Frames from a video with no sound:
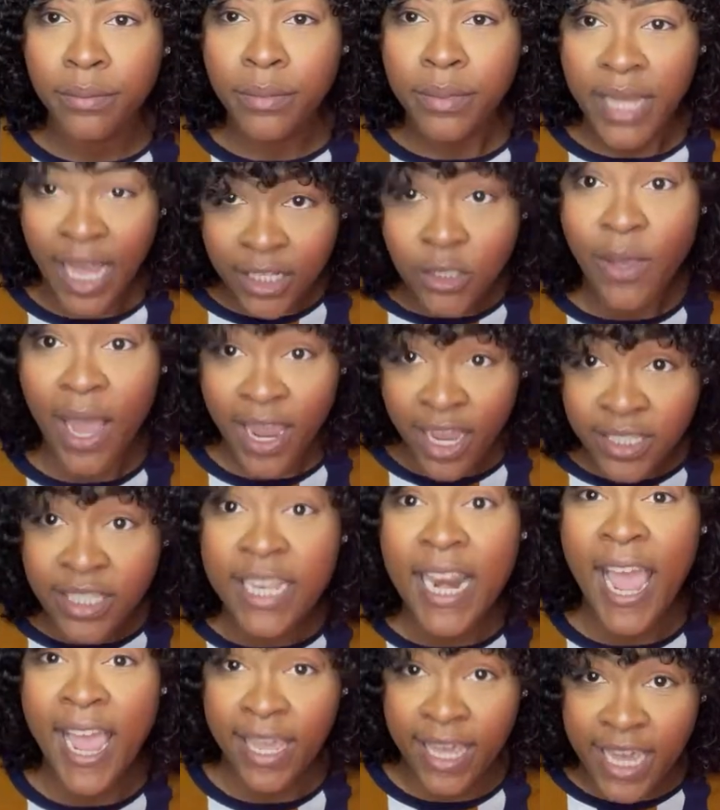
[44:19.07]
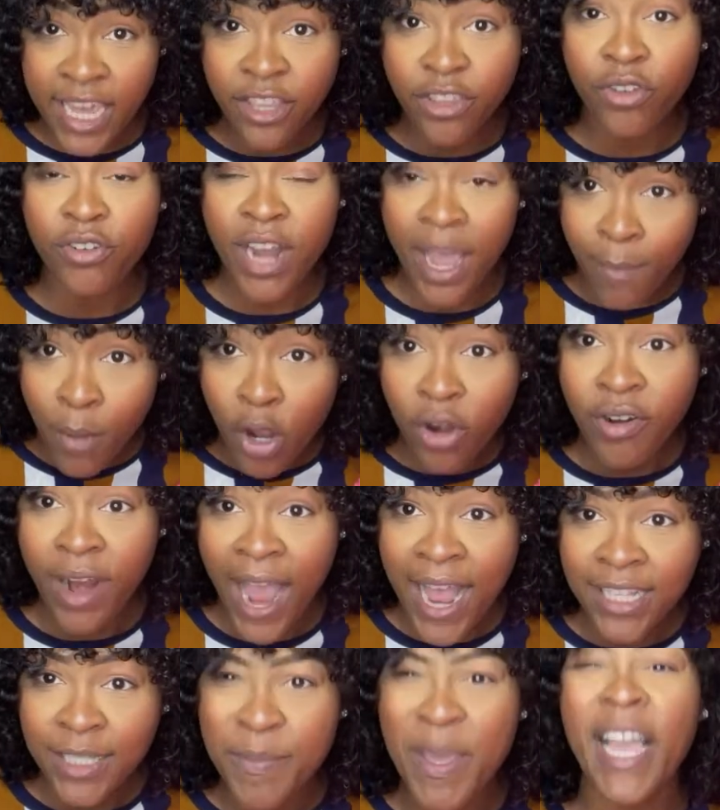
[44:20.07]
That's why you see them give to
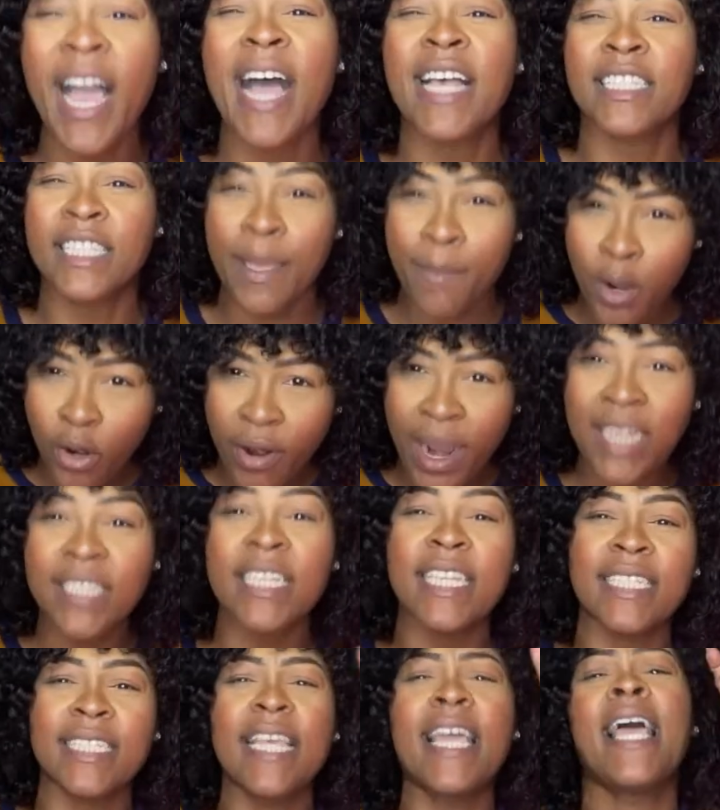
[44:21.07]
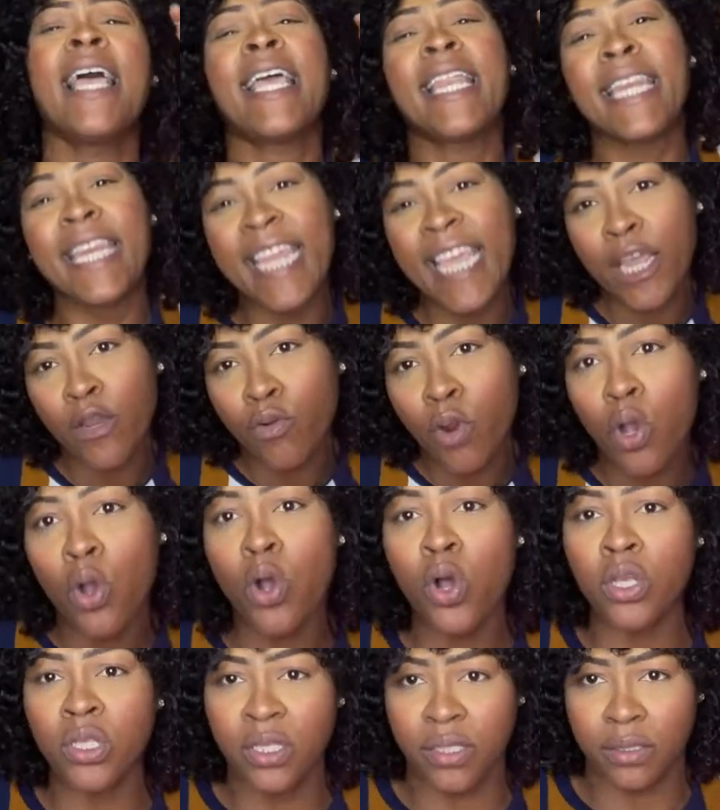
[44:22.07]
Democrats, because Democrats is the
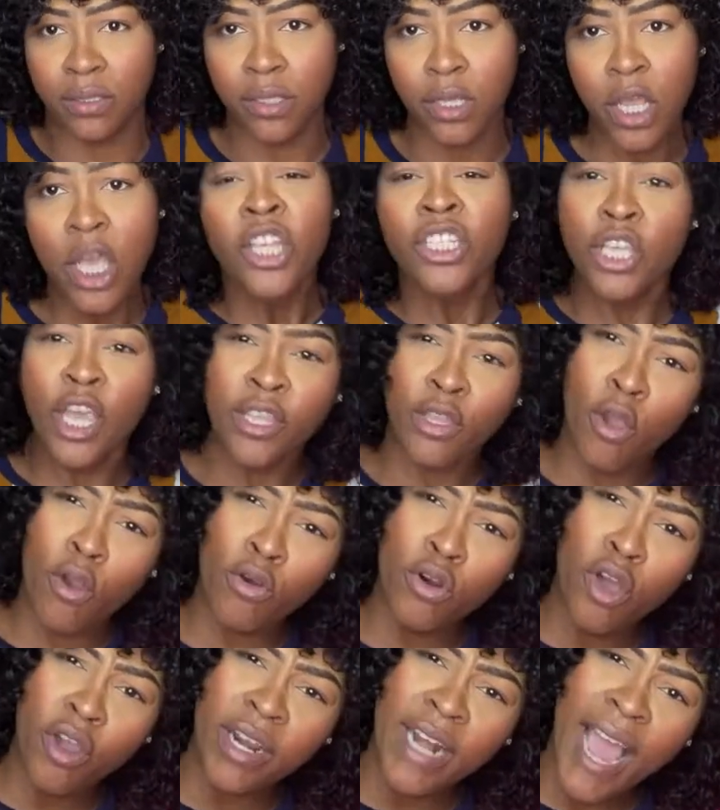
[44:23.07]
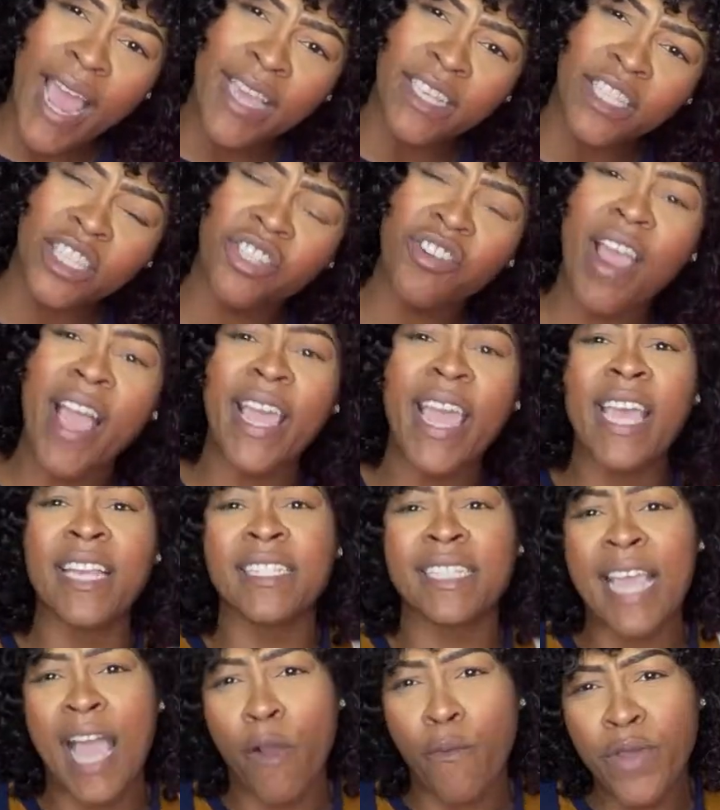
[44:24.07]
Negroes. So it's all good on in history again,
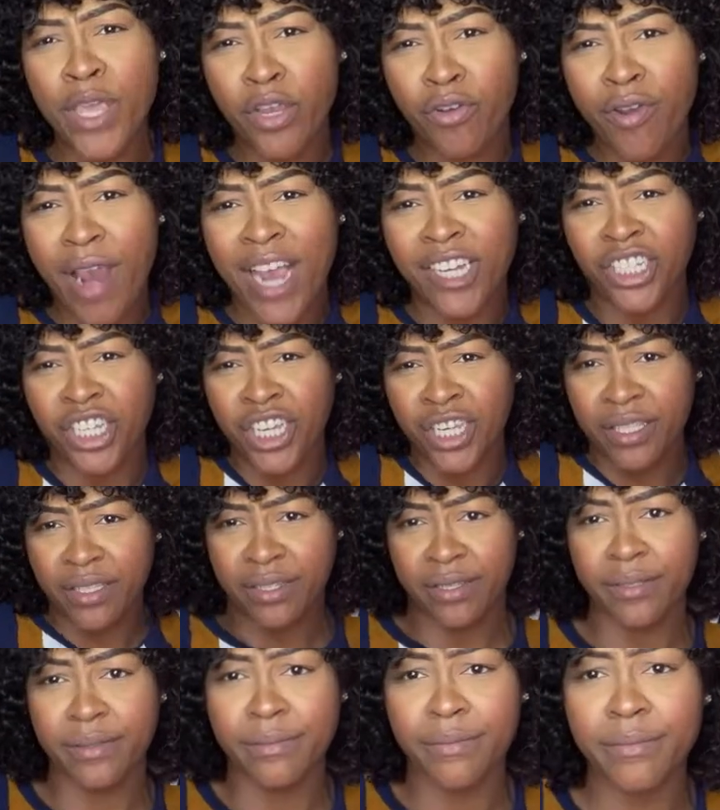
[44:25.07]
say we crash it.